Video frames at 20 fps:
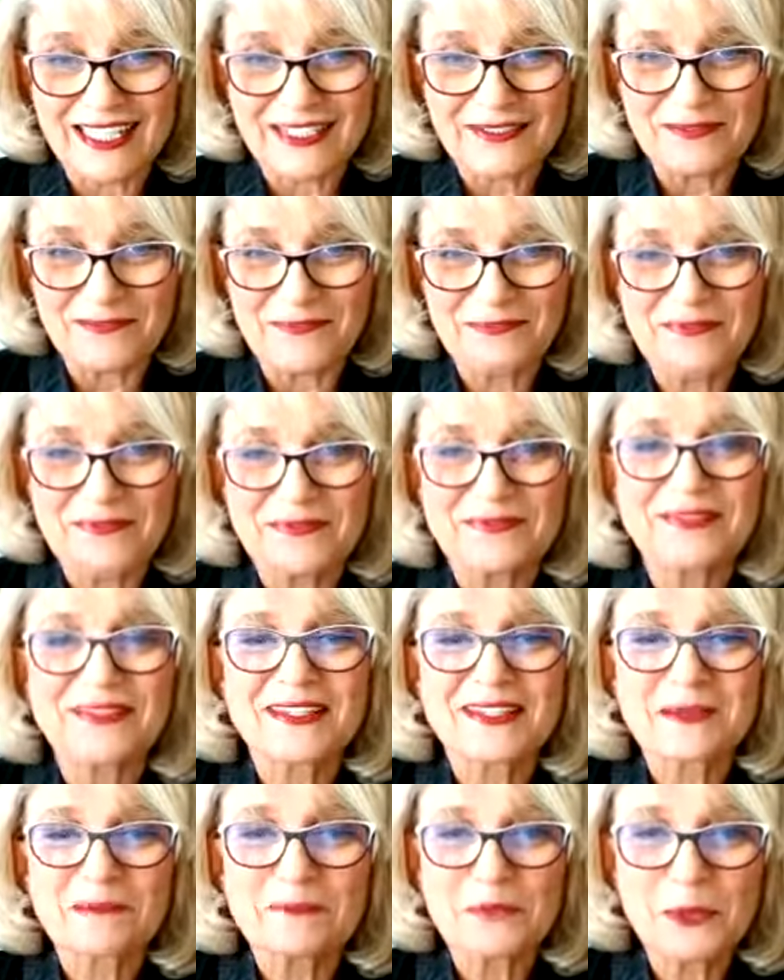Time.
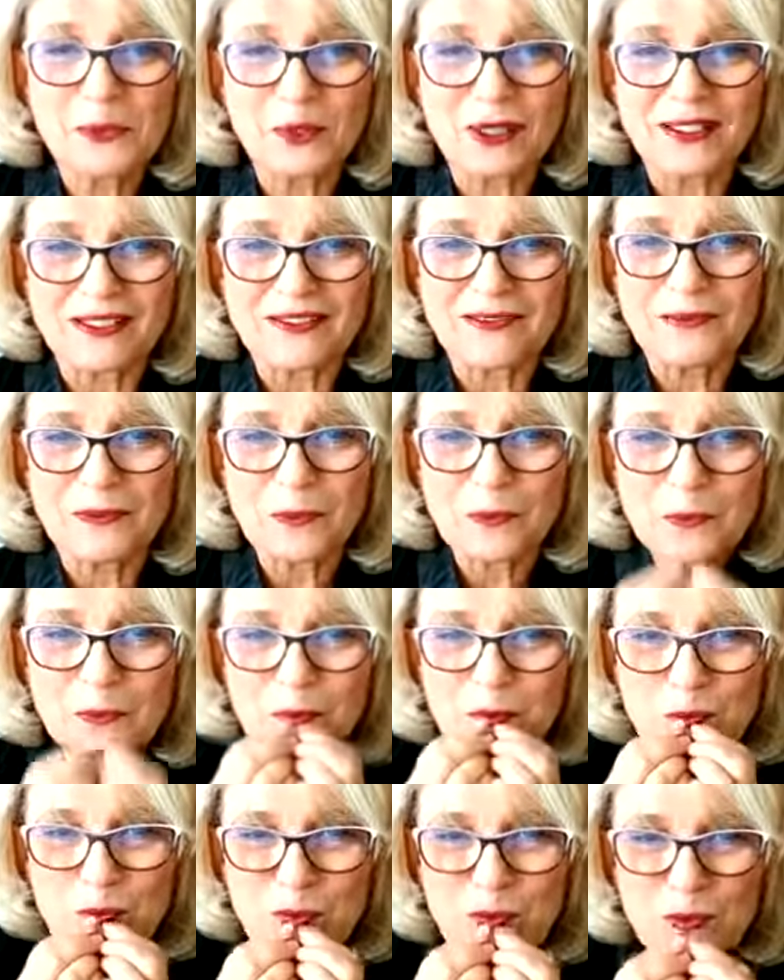Be well.
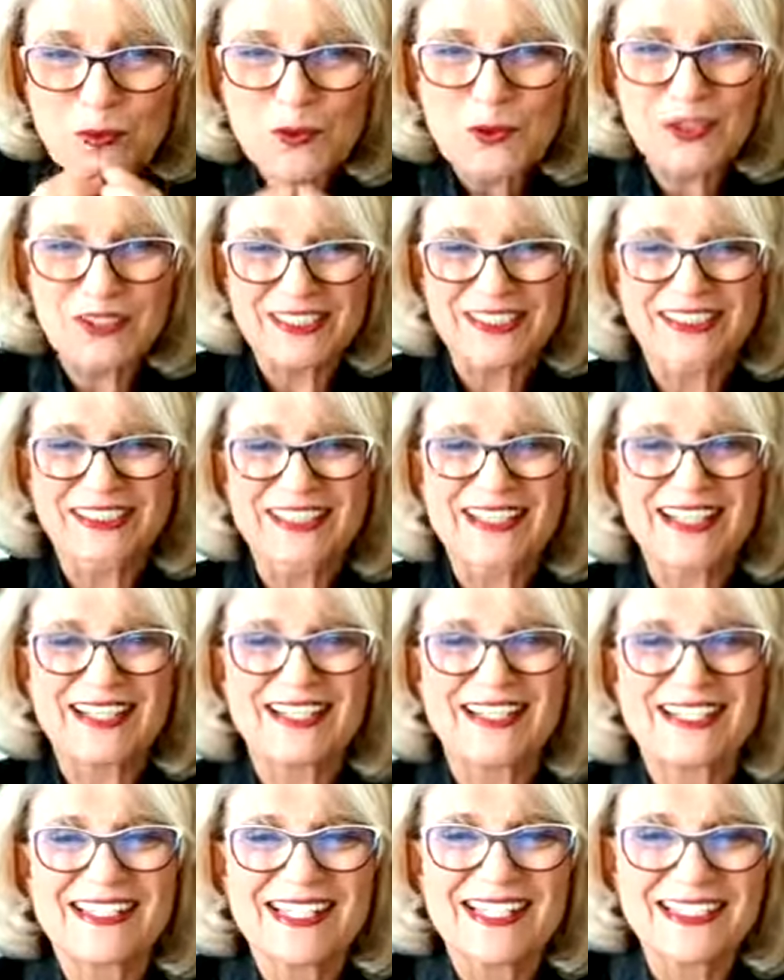
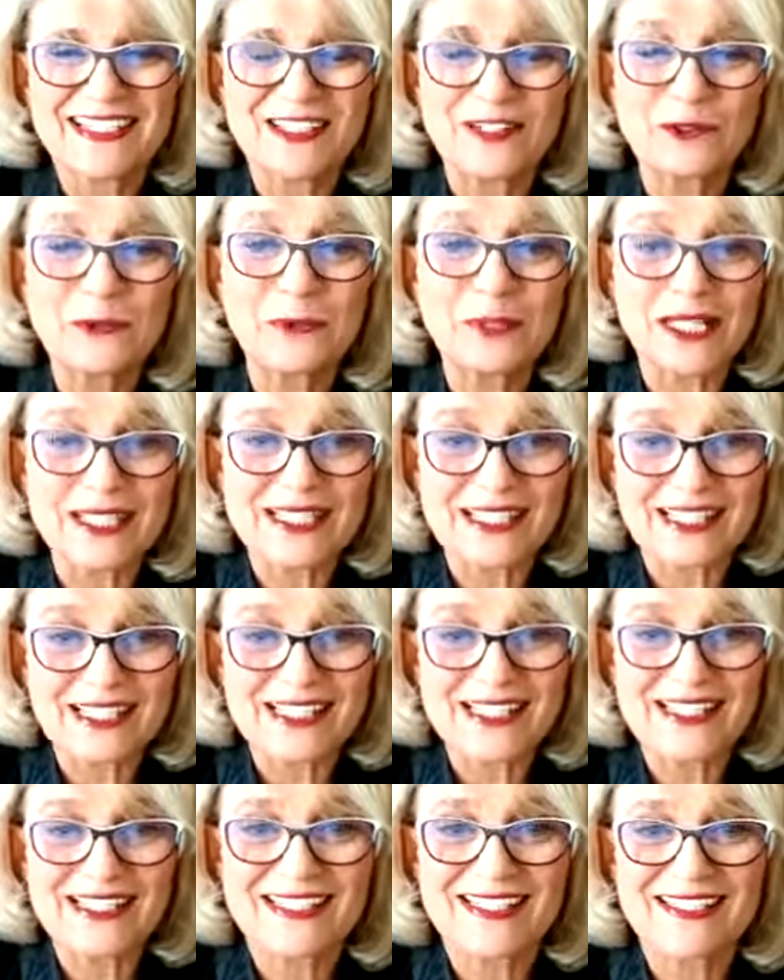Sending you
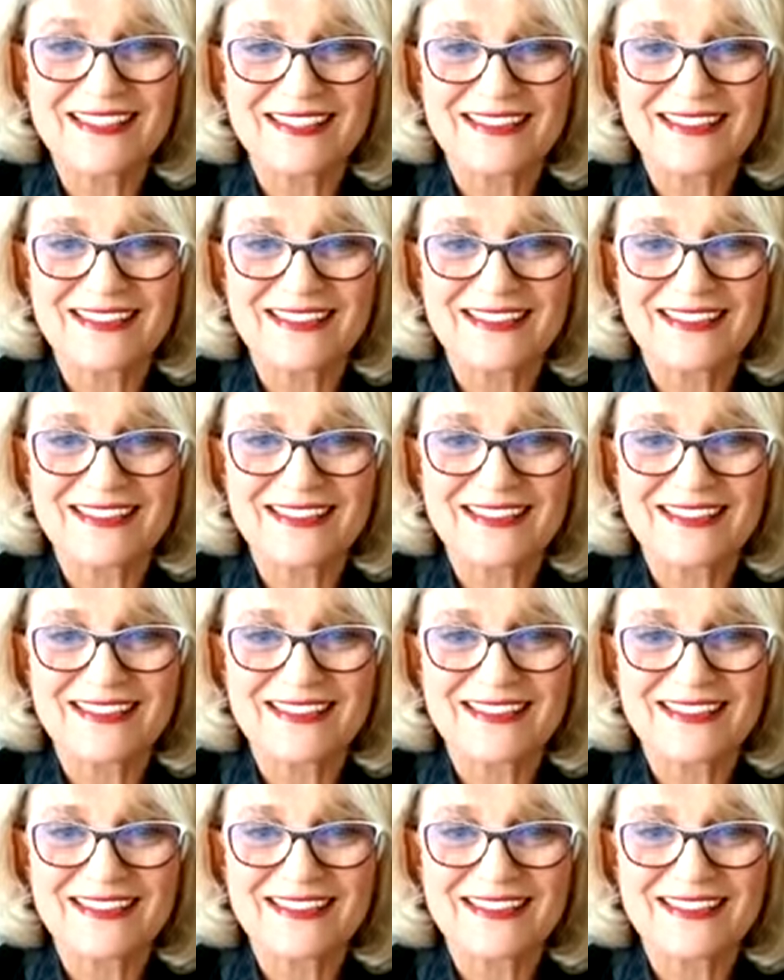blessings.